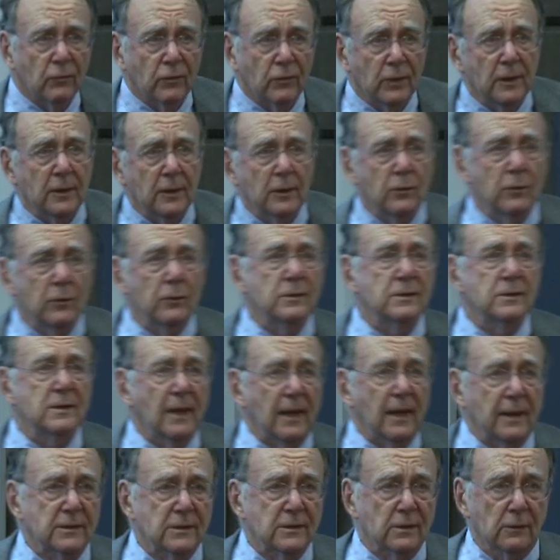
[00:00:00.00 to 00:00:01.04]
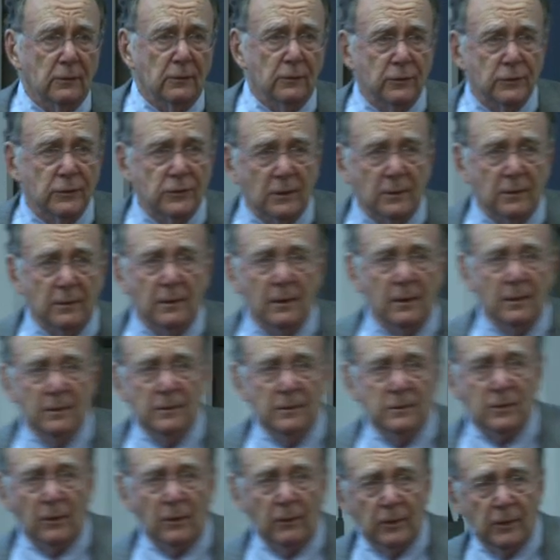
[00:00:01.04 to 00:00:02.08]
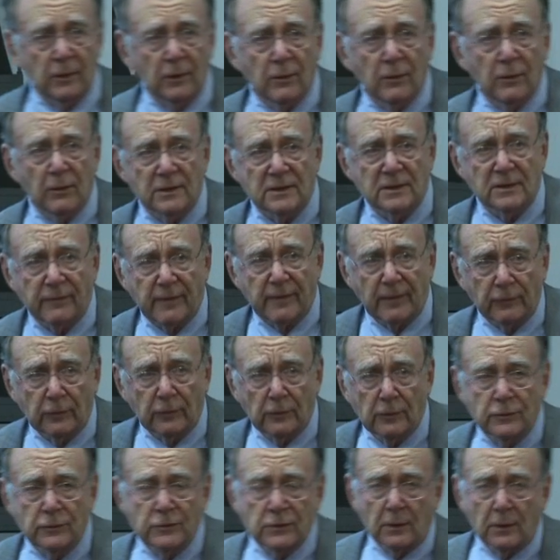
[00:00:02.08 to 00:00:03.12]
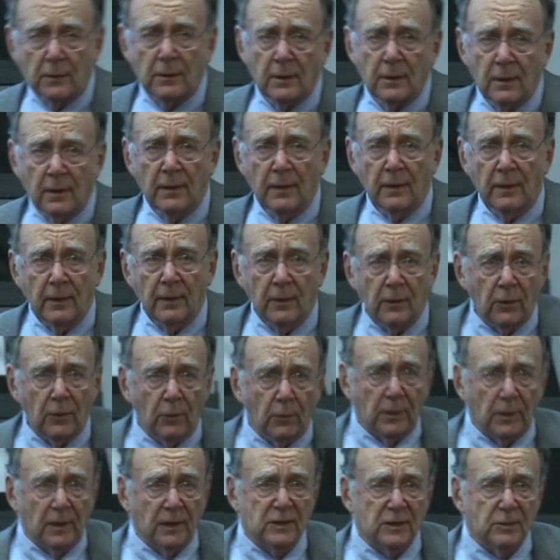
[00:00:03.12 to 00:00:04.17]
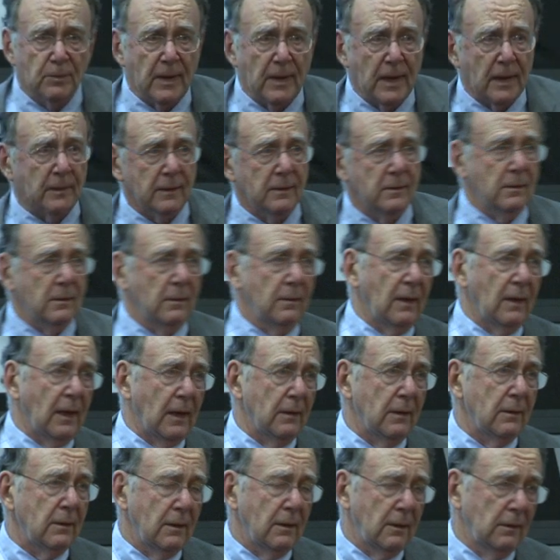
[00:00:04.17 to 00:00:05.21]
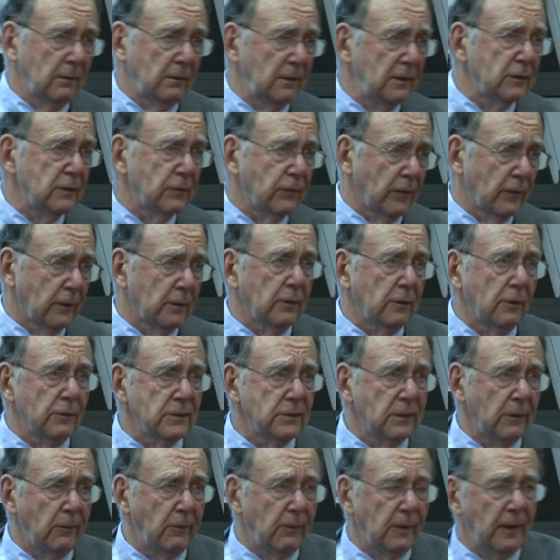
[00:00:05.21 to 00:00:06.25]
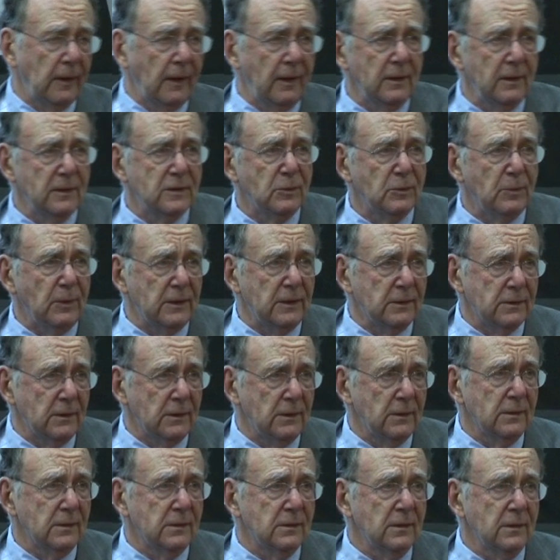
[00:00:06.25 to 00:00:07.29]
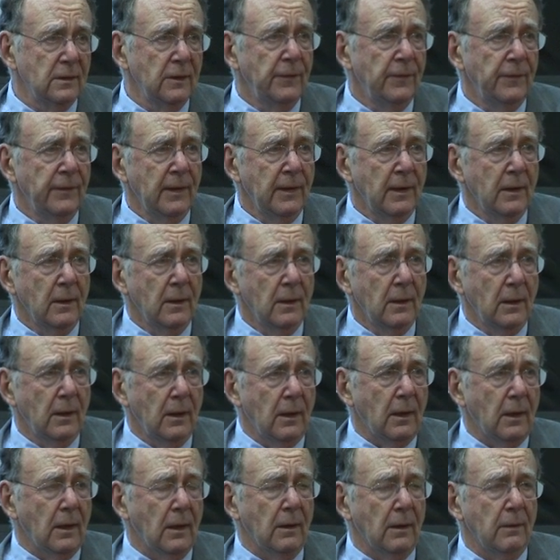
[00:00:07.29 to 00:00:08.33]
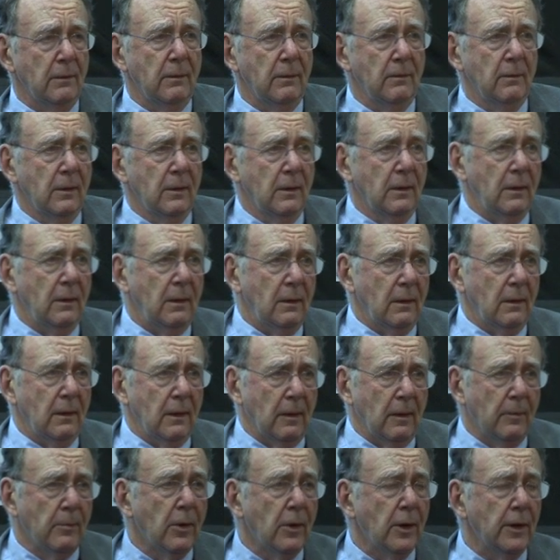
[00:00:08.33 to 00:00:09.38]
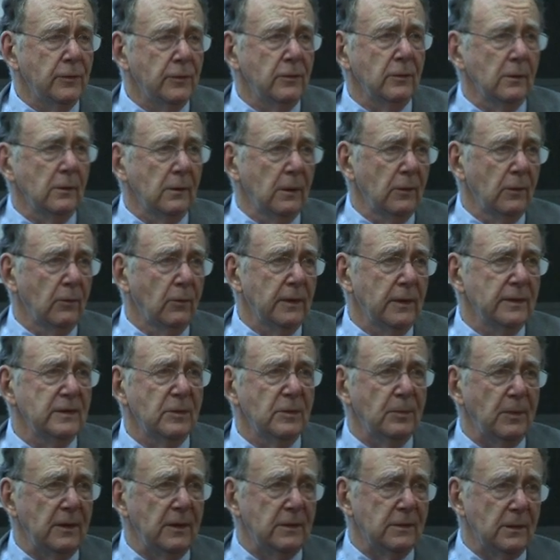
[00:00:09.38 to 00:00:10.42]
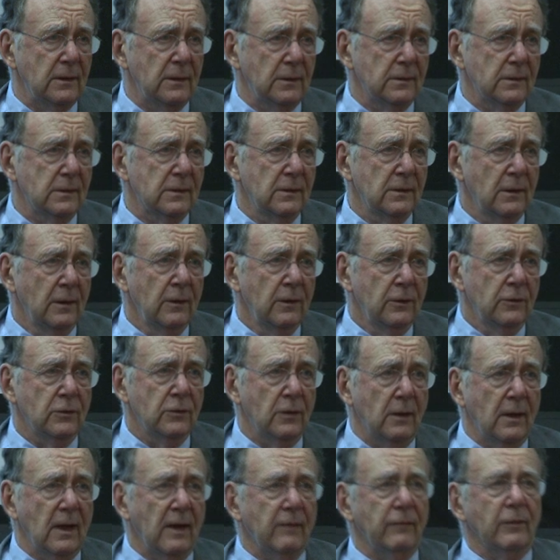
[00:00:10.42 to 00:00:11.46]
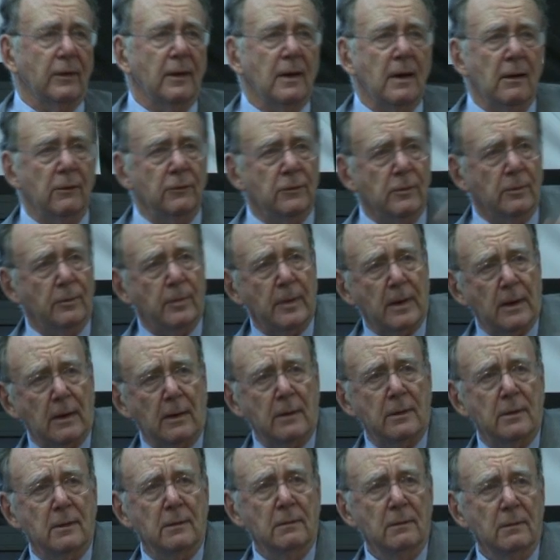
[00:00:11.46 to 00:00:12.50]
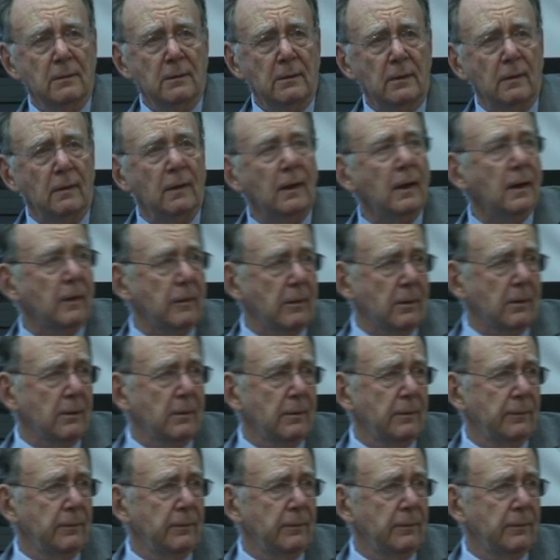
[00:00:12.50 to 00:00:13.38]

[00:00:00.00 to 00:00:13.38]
reuse that solution. So in the course of evolution, you would expect that, at least for closely related species, a module in one species should have a counterpart in the other.